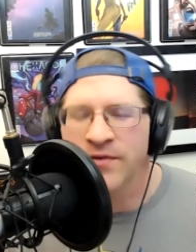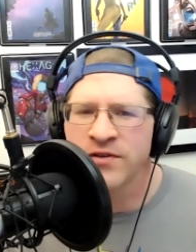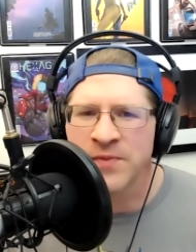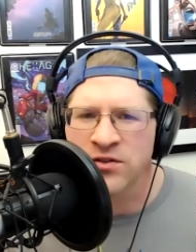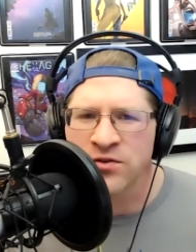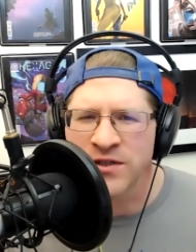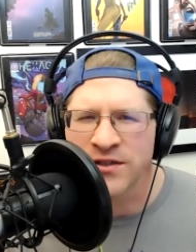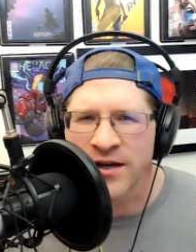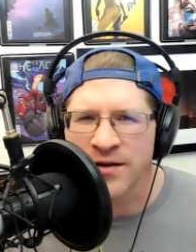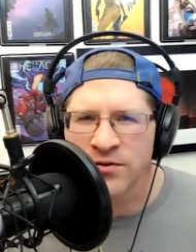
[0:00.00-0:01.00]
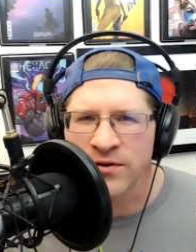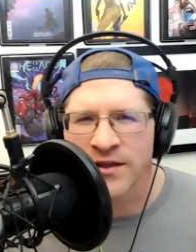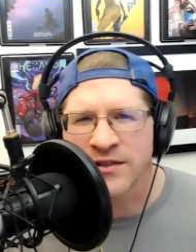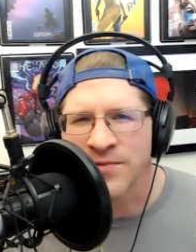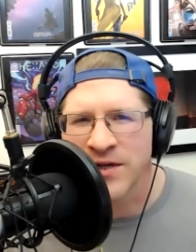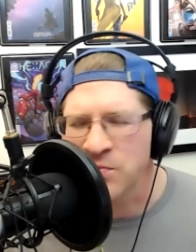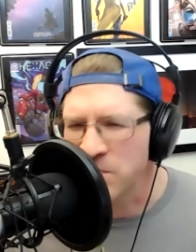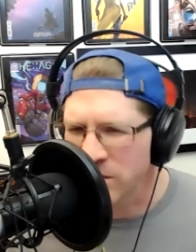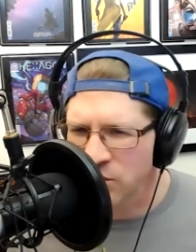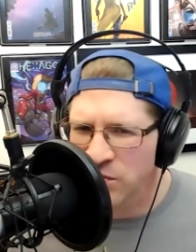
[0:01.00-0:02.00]
spend too much time doing things that make you
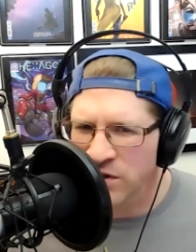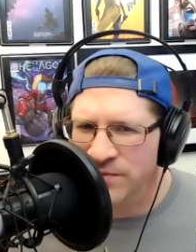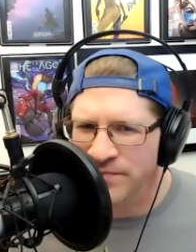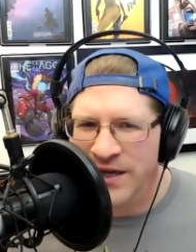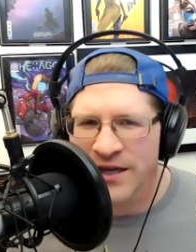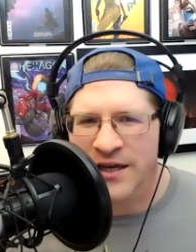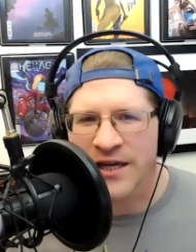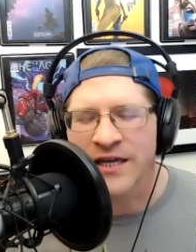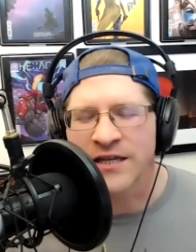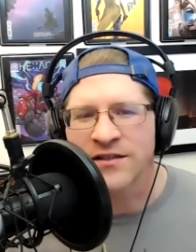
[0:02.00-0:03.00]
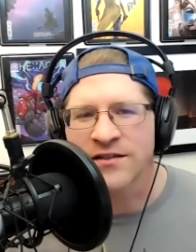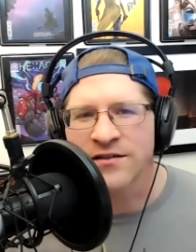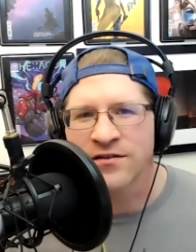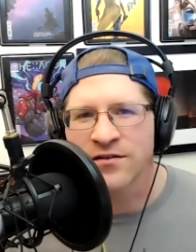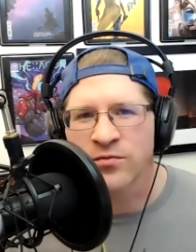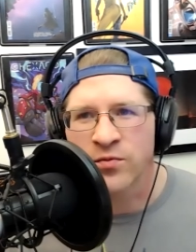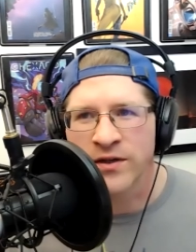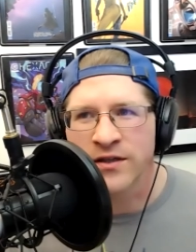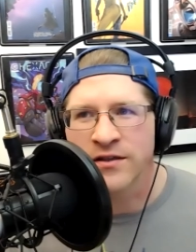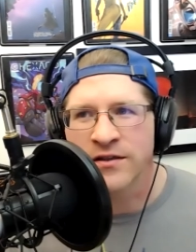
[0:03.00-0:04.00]
miserable, it
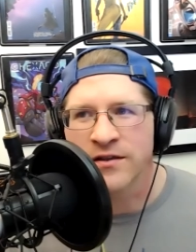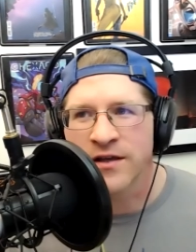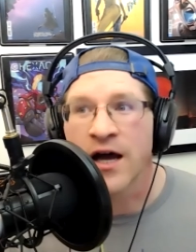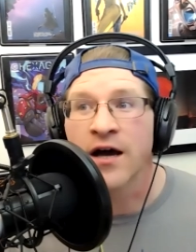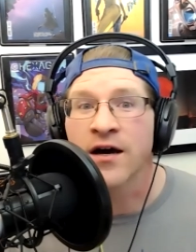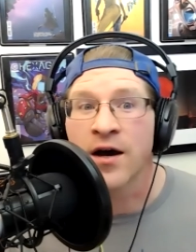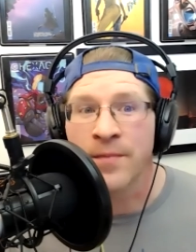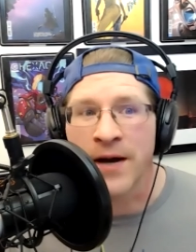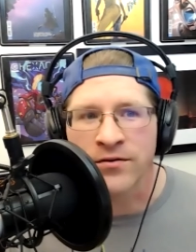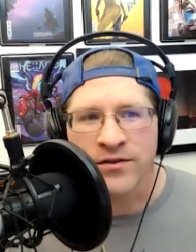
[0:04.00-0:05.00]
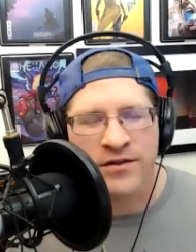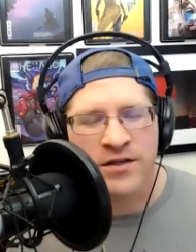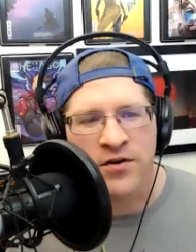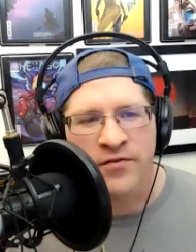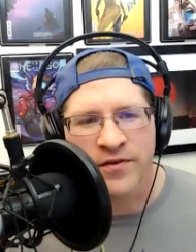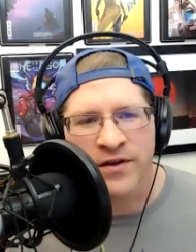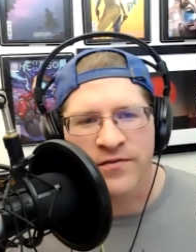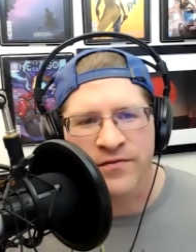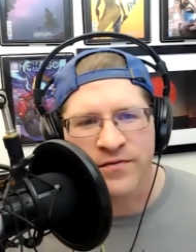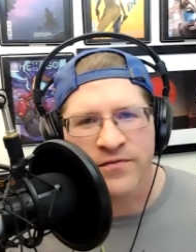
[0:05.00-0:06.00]
will come out.
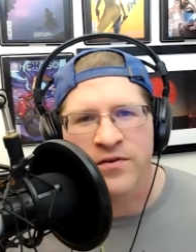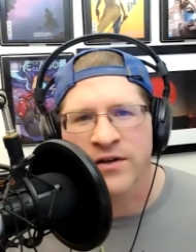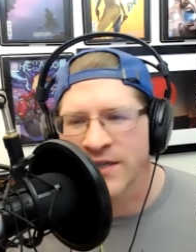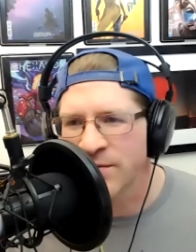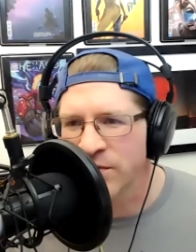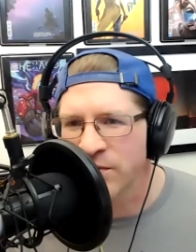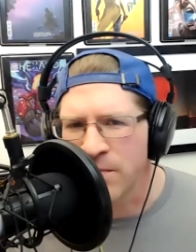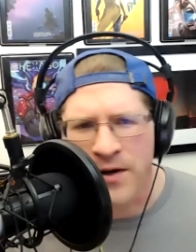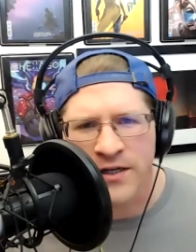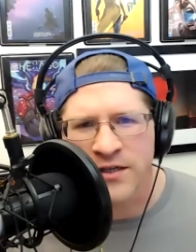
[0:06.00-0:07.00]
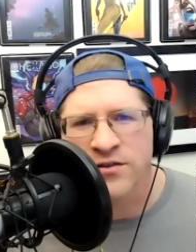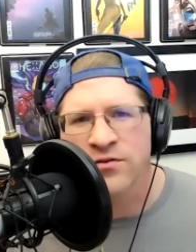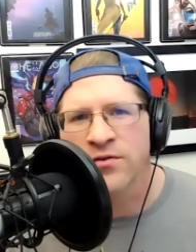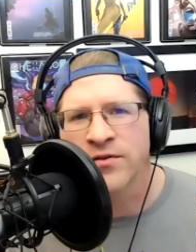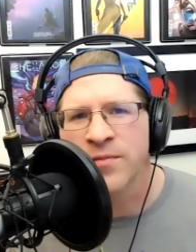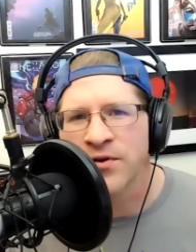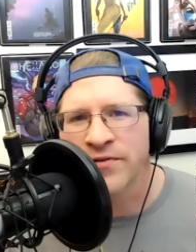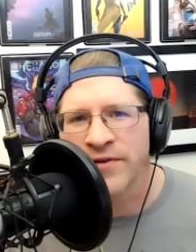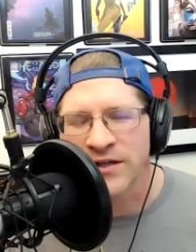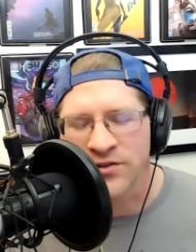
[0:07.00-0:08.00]
If, for example, money is your only
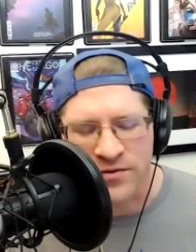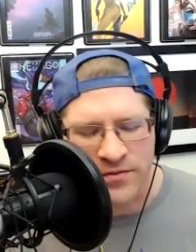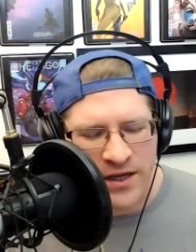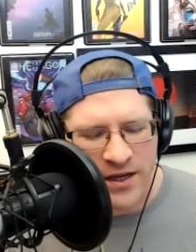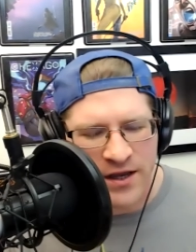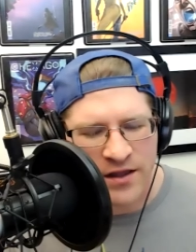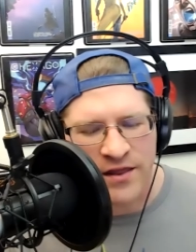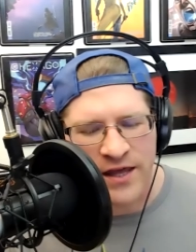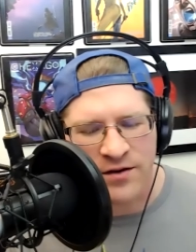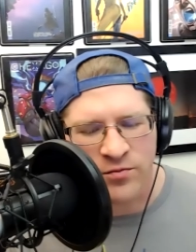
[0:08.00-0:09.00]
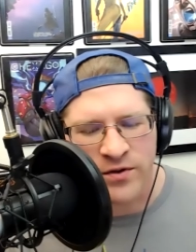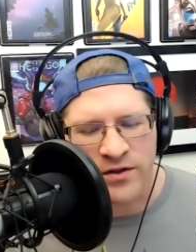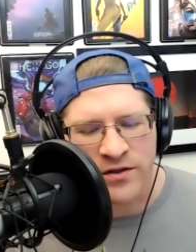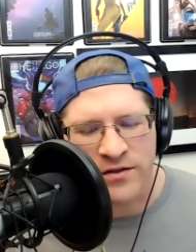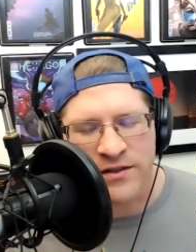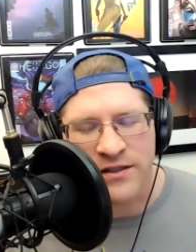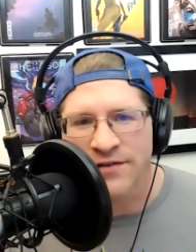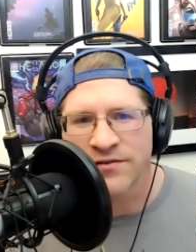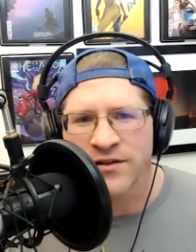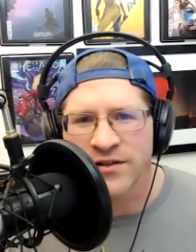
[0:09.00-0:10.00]
motivation, that will
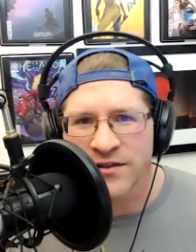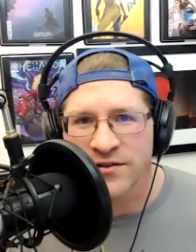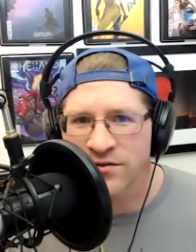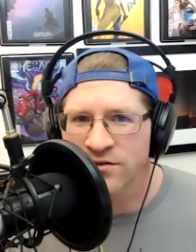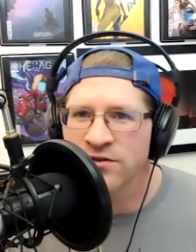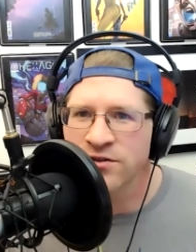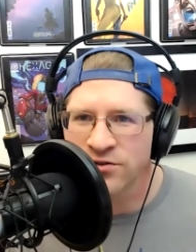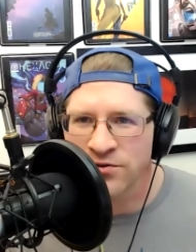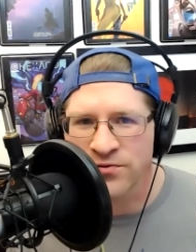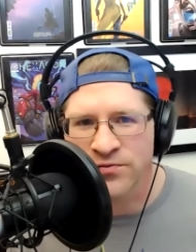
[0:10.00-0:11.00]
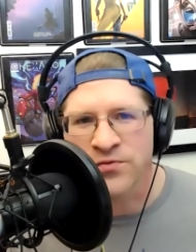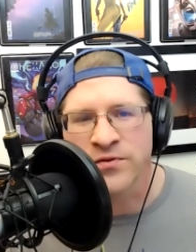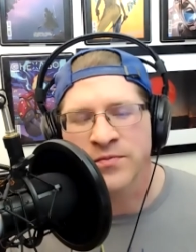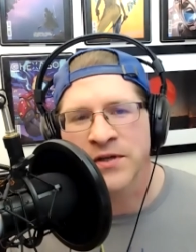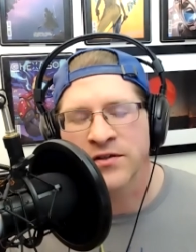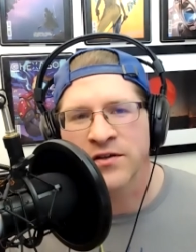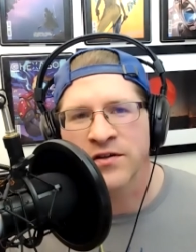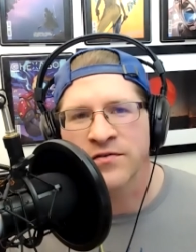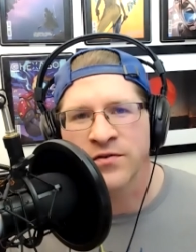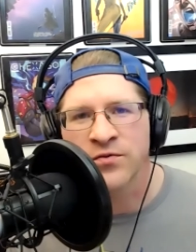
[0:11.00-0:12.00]
definitely start to show through, especially
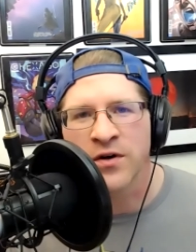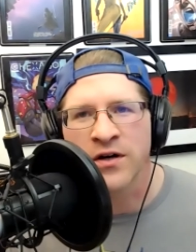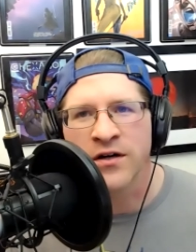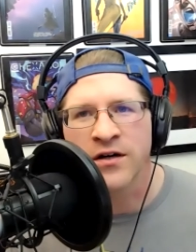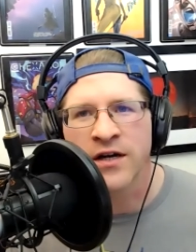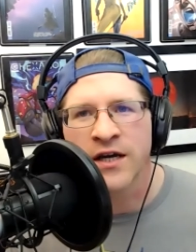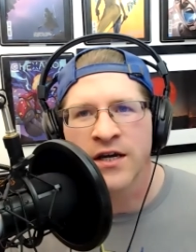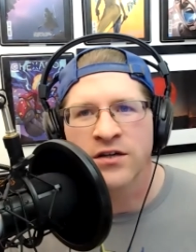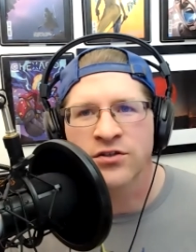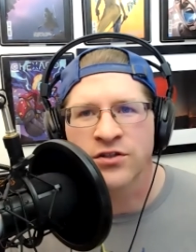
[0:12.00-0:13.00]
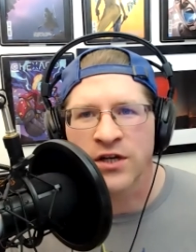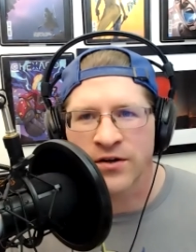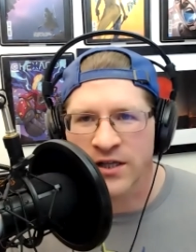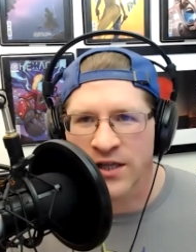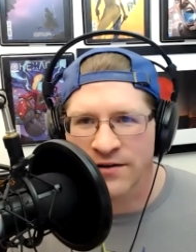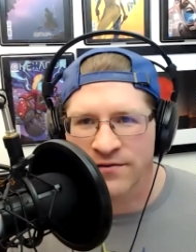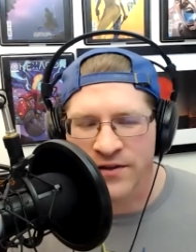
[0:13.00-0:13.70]
if you are sharing a lot of